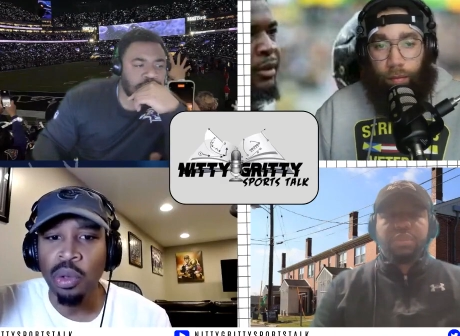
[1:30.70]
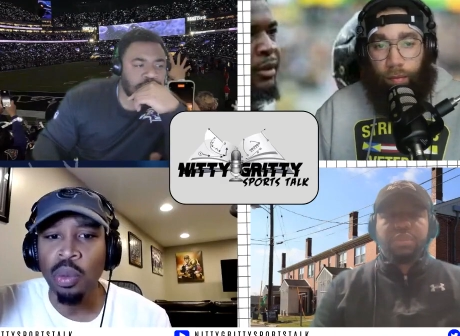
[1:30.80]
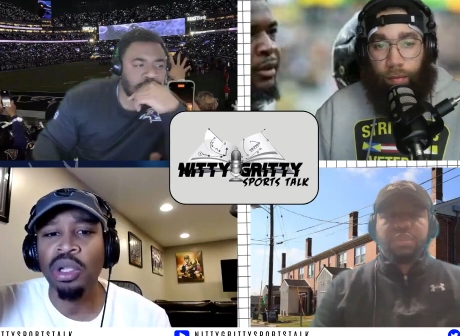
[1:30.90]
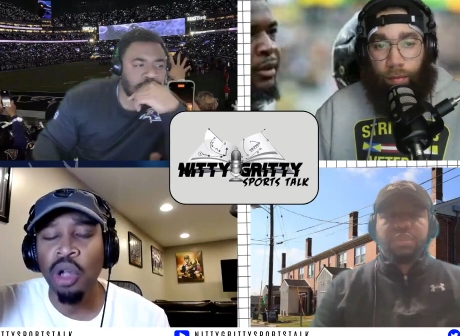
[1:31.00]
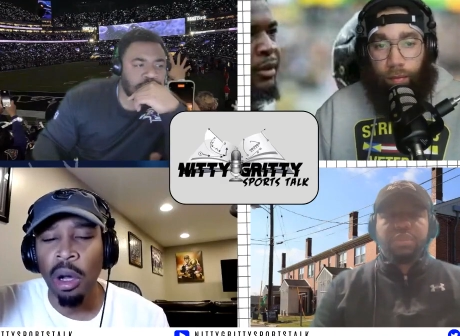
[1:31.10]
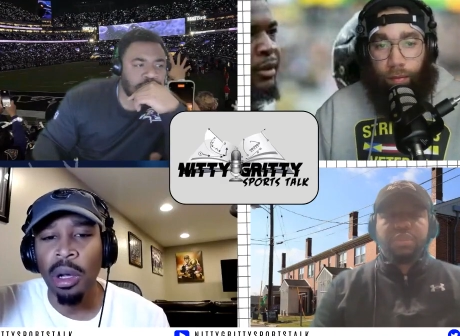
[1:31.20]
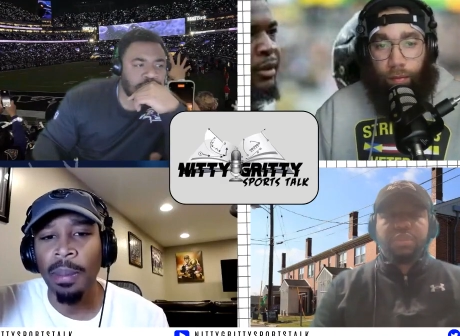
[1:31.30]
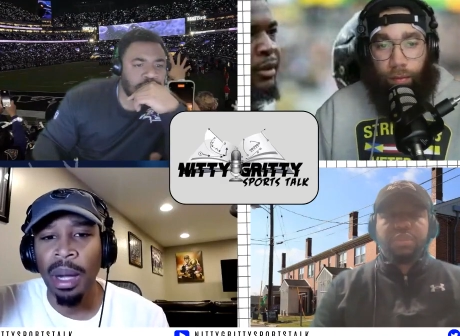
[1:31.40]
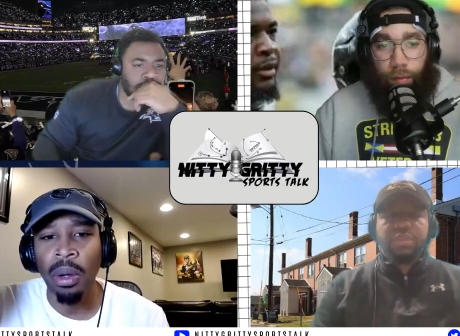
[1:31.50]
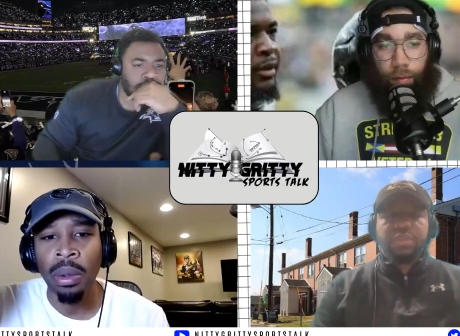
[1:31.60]
Speaker 1: want to talk
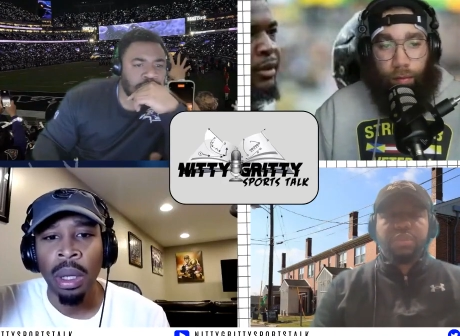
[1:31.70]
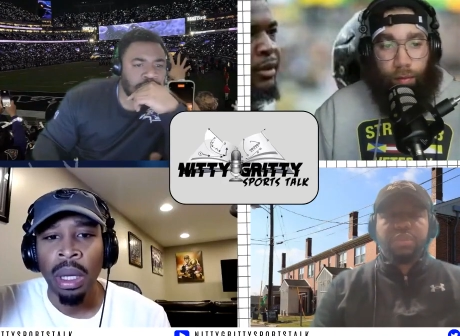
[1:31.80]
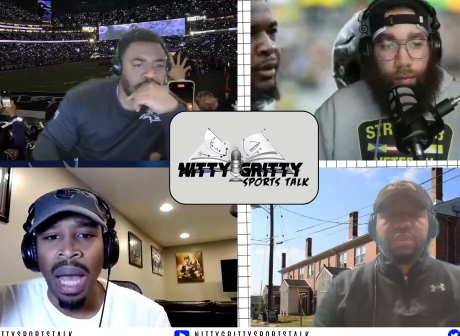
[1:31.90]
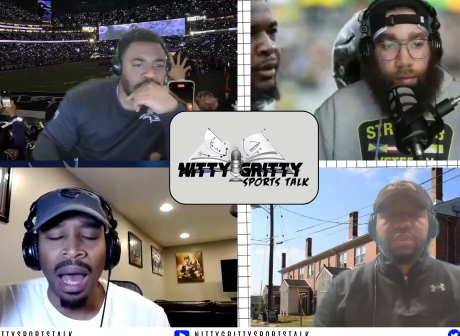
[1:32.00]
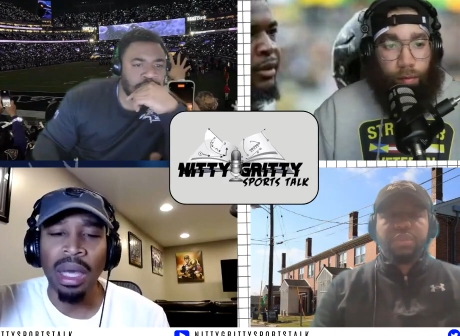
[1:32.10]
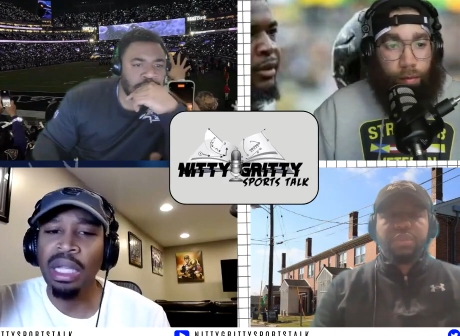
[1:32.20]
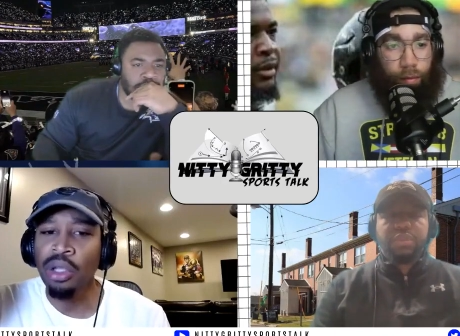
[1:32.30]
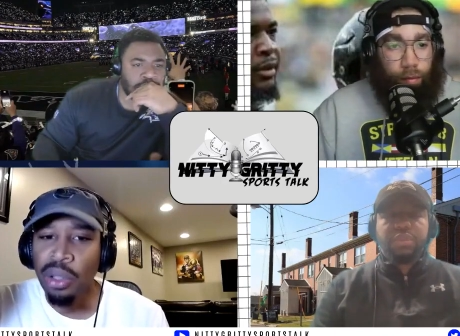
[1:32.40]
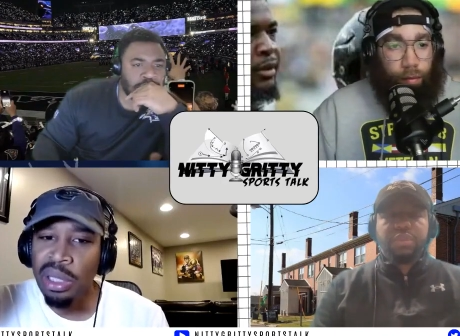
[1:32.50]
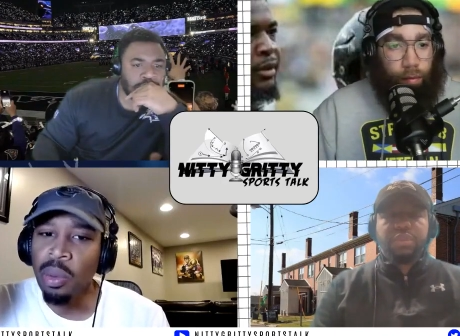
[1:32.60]
about how he
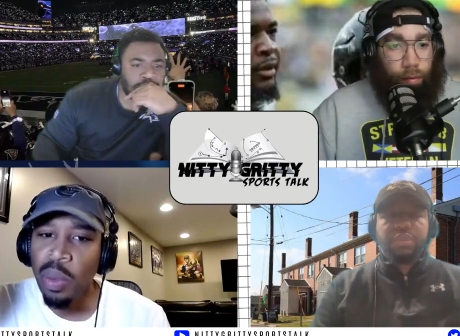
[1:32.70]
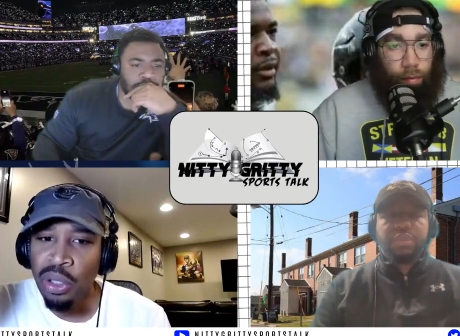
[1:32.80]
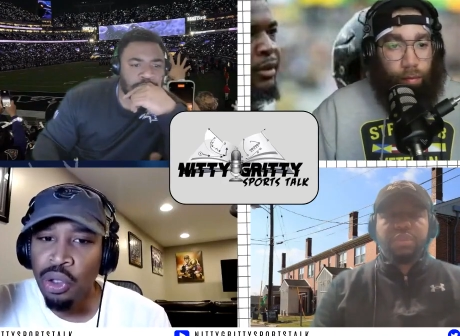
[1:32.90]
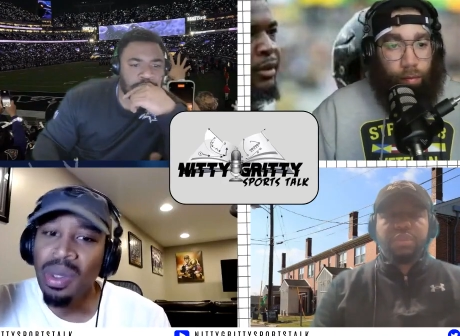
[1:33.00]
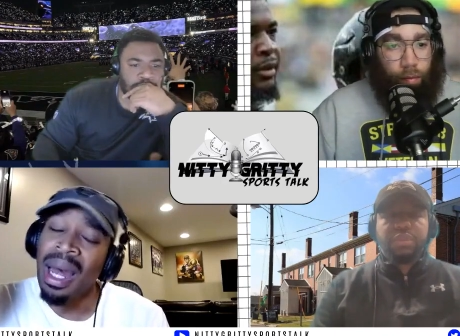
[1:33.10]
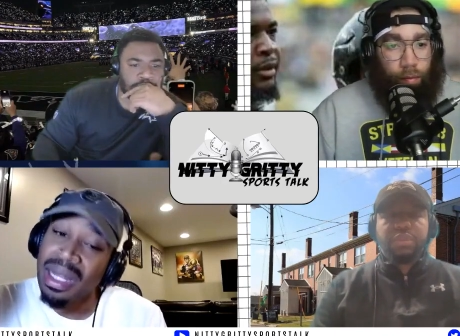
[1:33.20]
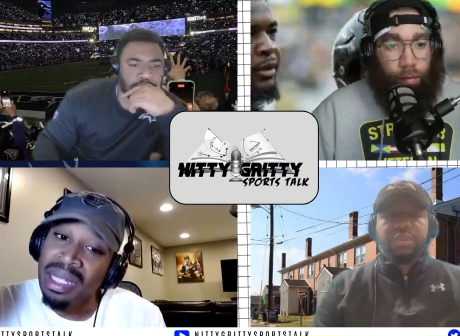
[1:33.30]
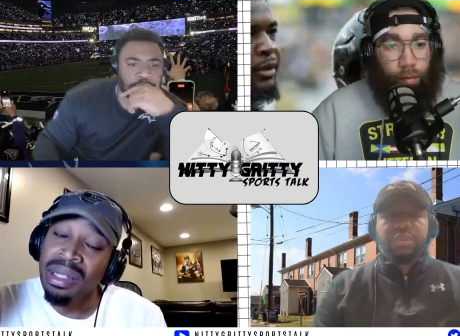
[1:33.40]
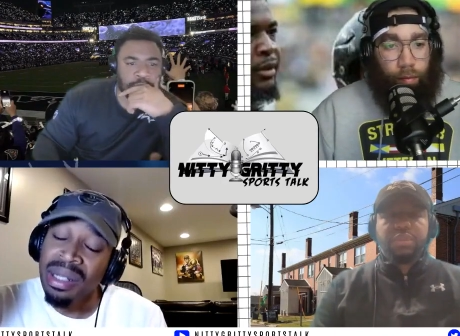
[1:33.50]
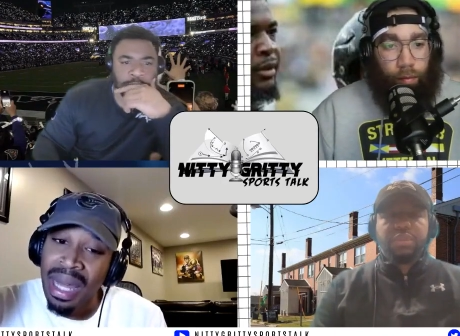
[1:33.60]
looks in week two. How does
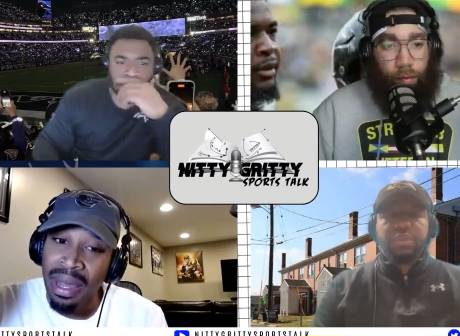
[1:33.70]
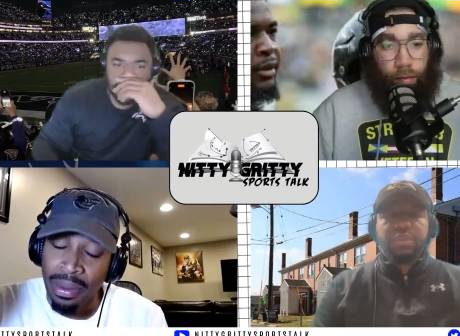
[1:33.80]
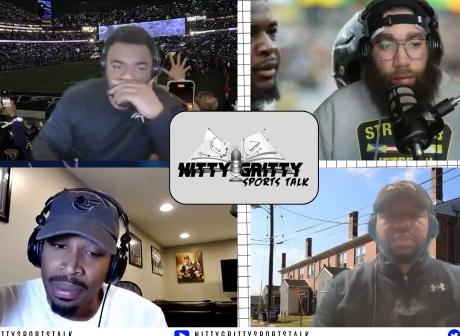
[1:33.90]
he look now?